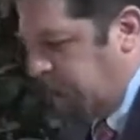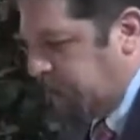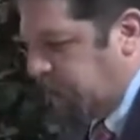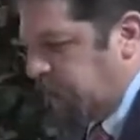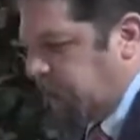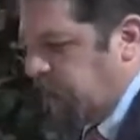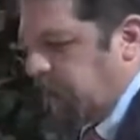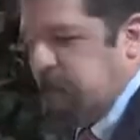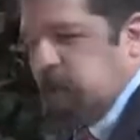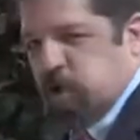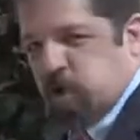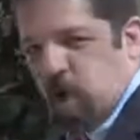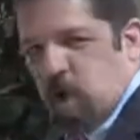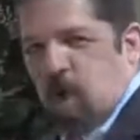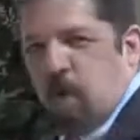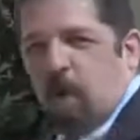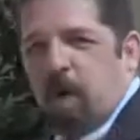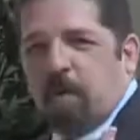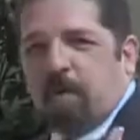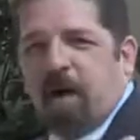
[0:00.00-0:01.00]
Let me show
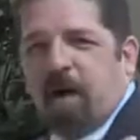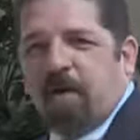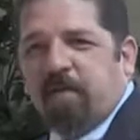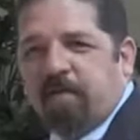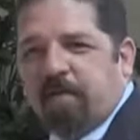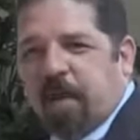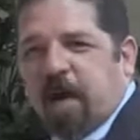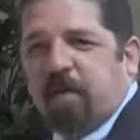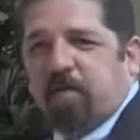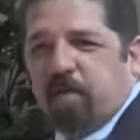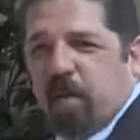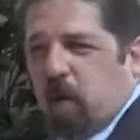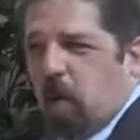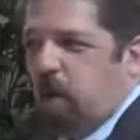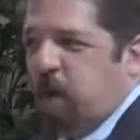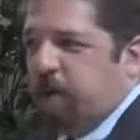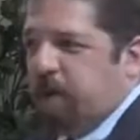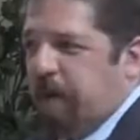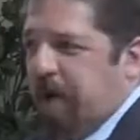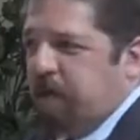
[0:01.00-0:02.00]
you one of my favorite
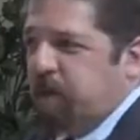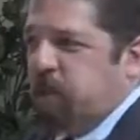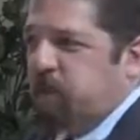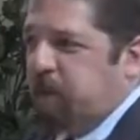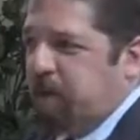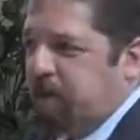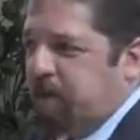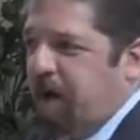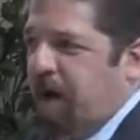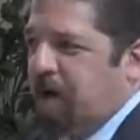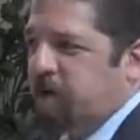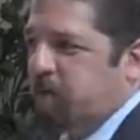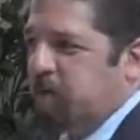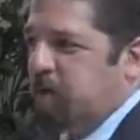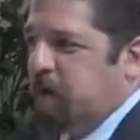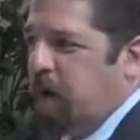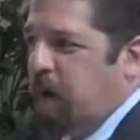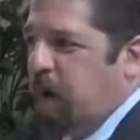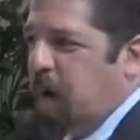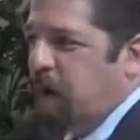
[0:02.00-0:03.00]
Old Testament texts
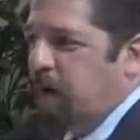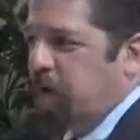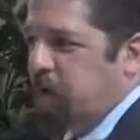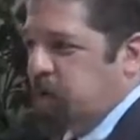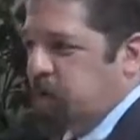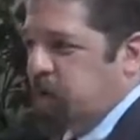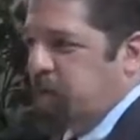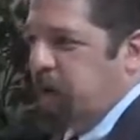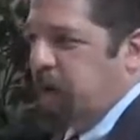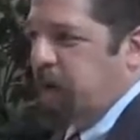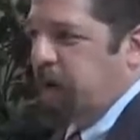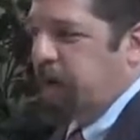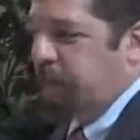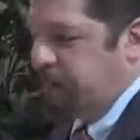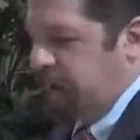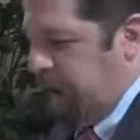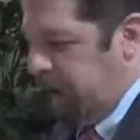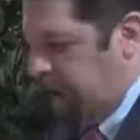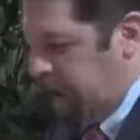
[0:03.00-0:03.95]
regarding the Spirit.